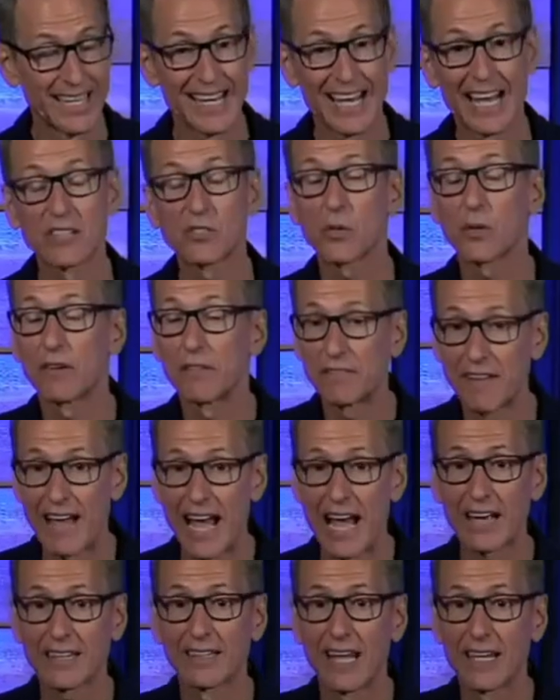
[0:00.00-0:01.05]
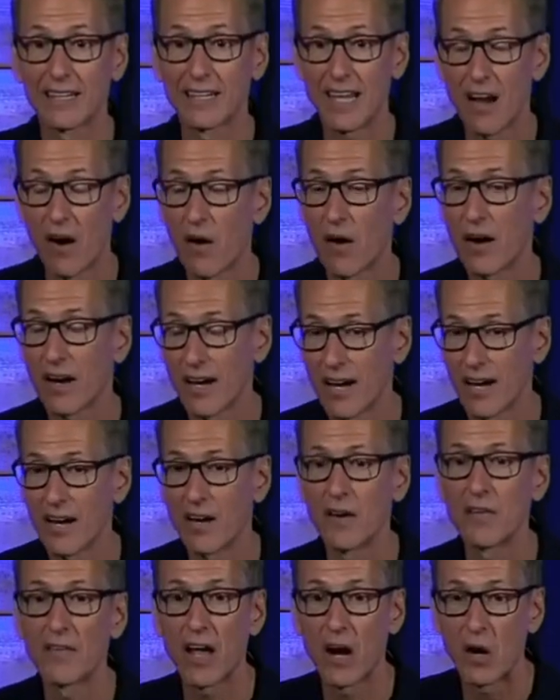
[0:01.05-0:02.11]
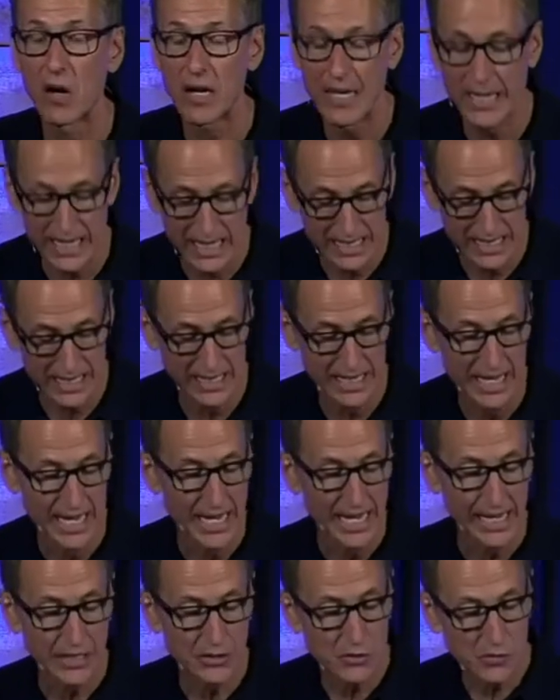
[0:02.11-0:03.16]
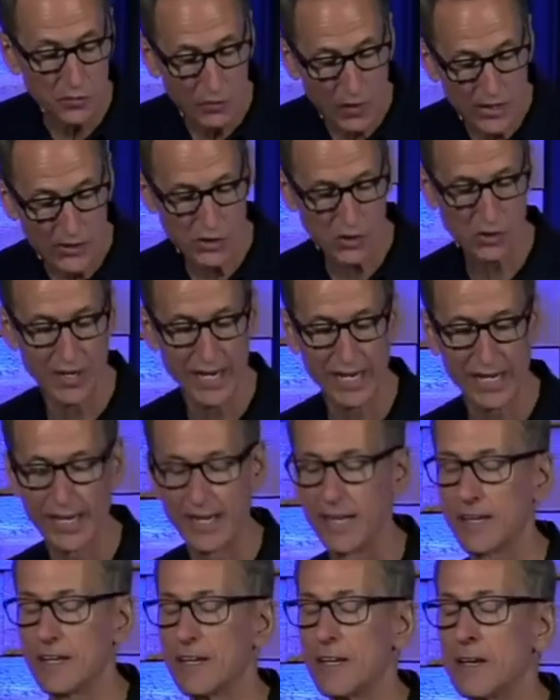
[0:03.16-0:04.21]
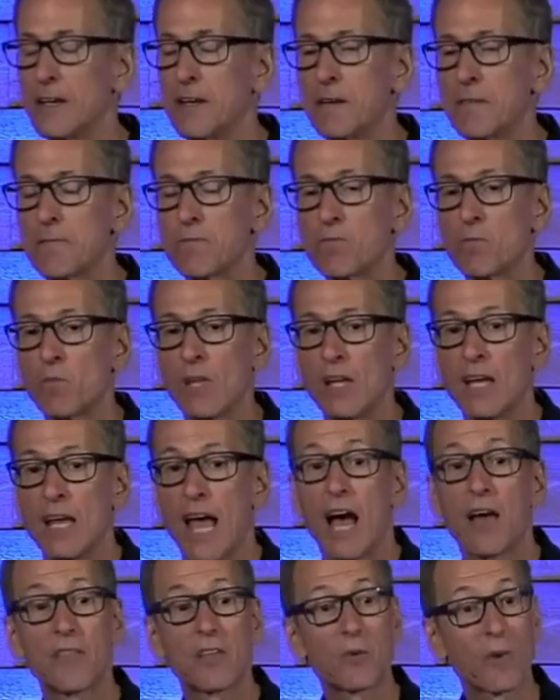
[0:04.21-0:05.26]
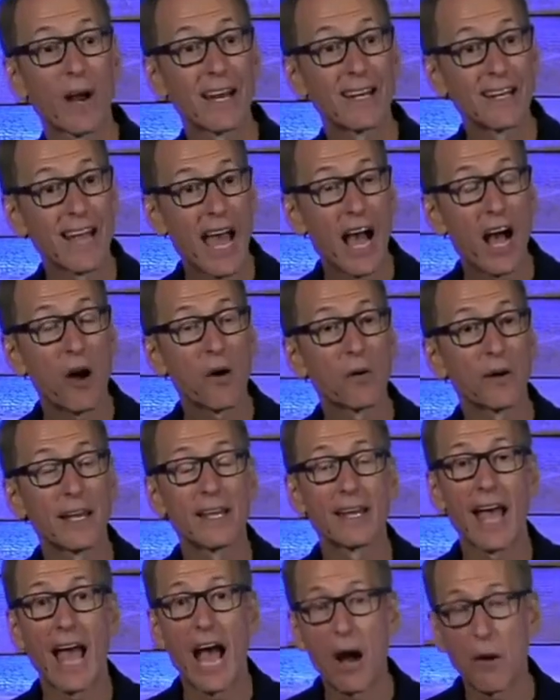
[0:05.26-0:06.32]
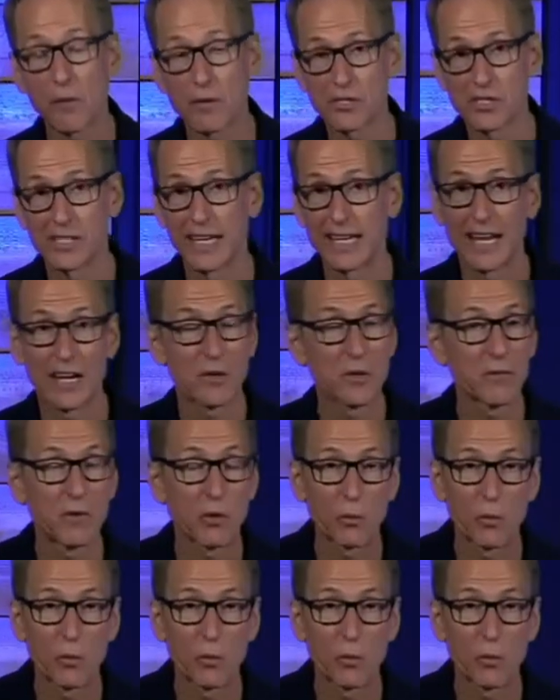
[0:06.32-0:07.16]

And so the fact that they are here and they are needed, it's frustrating. And then right now in our state, I don't know if you're